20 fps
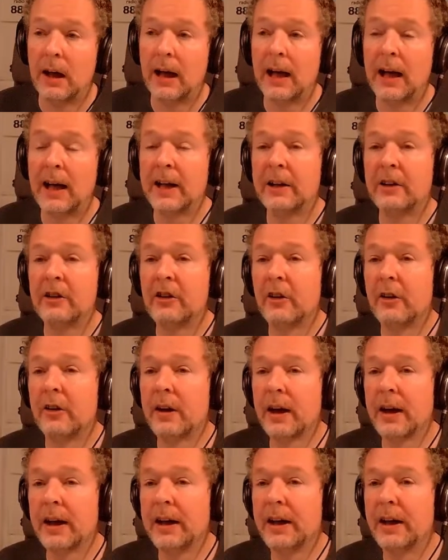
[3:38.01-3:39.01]
And
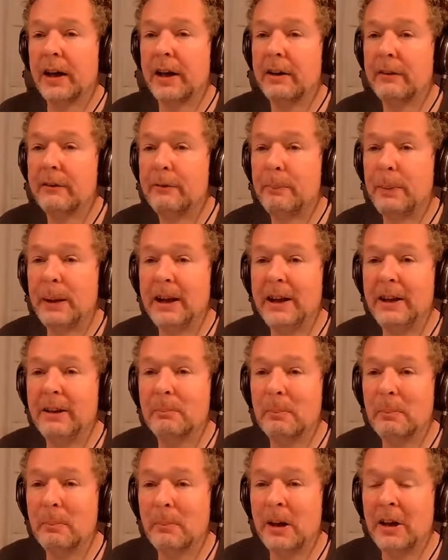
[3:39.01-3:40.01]
they have
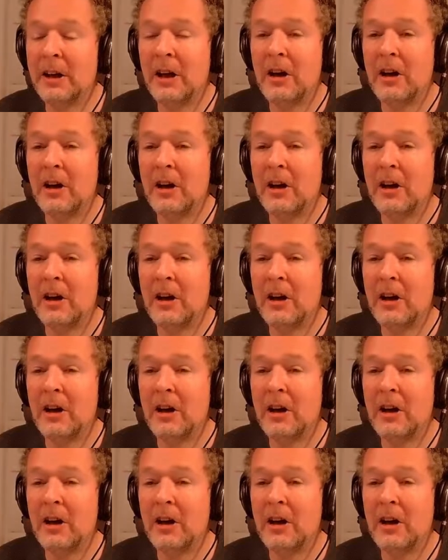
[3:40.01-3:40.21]
been